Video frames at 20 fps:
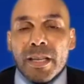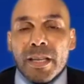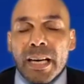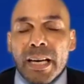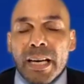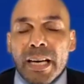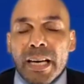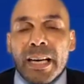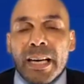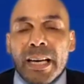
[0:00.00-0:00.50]

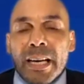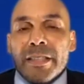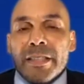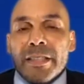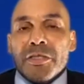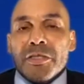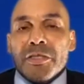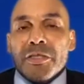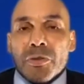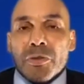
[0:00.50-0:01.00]
I didn't
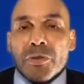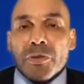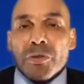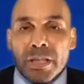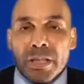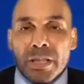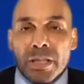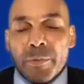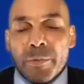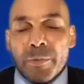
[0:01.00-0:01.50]
just join a
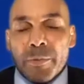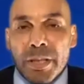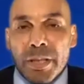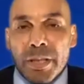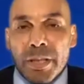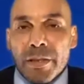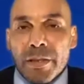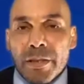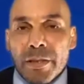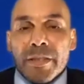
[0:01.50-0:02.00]
company
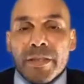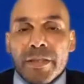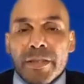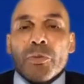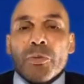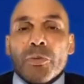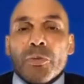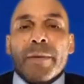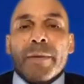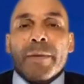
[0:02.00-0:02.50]
here, and this is
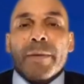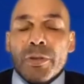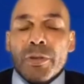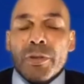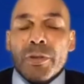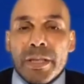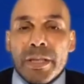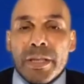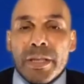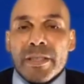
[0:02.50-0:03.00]
why I'm
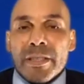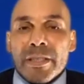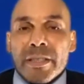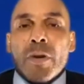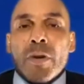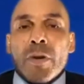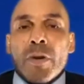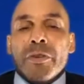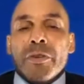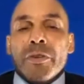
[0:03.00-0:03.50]
doing this. I
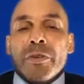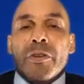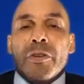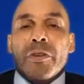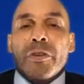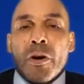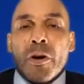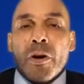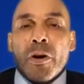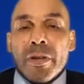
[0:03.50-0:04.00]
want you to
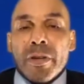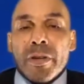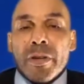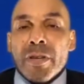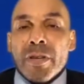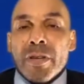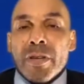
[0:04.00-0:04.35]
know this.